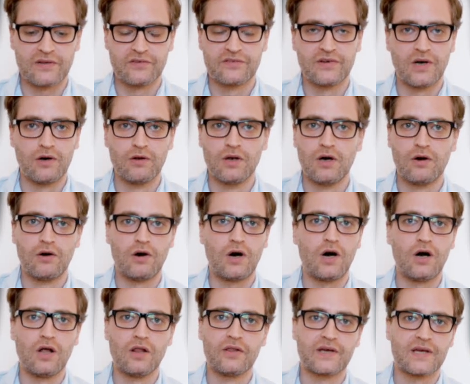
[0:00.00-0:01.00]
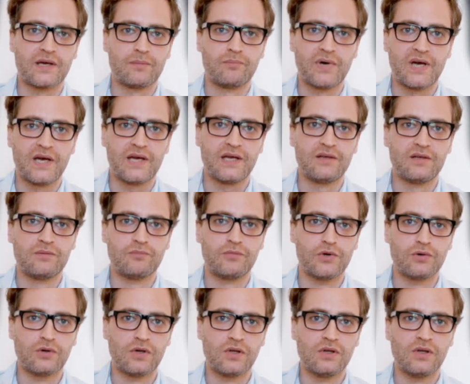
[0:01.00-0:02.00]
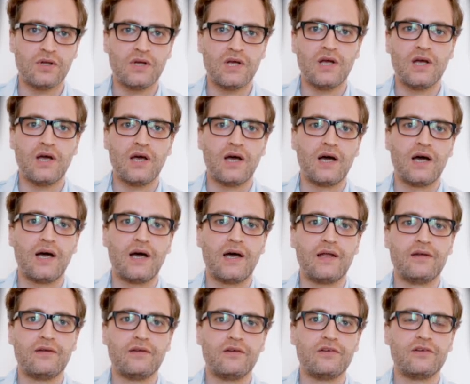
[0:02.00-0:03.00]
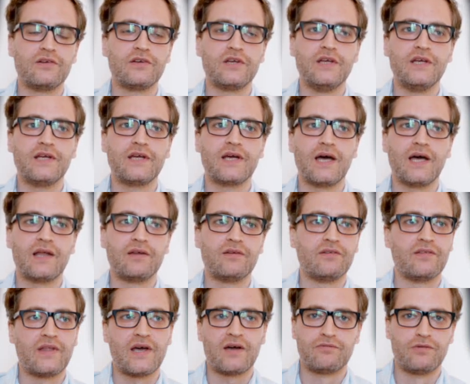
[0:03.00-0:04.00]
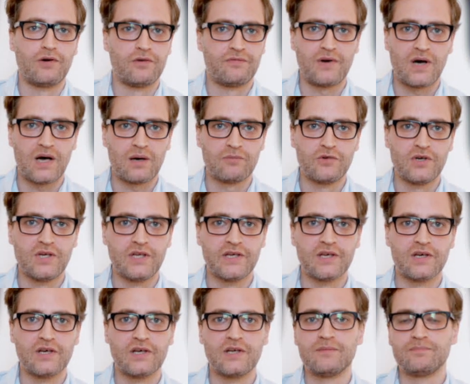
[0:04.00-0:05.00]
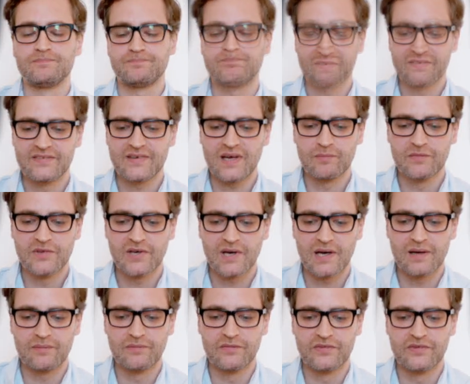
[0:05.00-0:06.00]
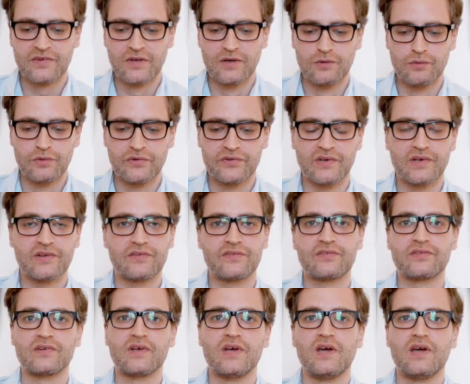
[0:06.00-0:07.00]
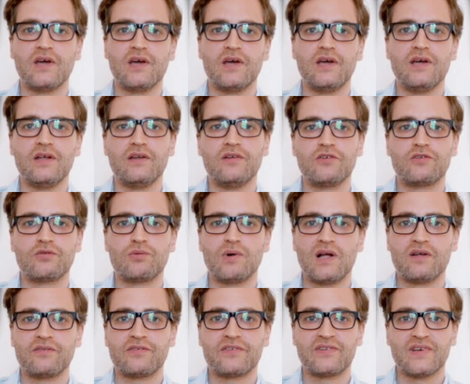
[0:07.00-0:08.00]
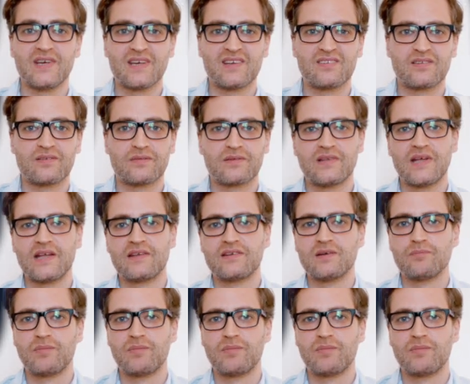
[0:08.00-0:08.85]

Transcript: solo all the campaign in brutal, and he can therefore farm really good. He sometimes loses in 12.6, that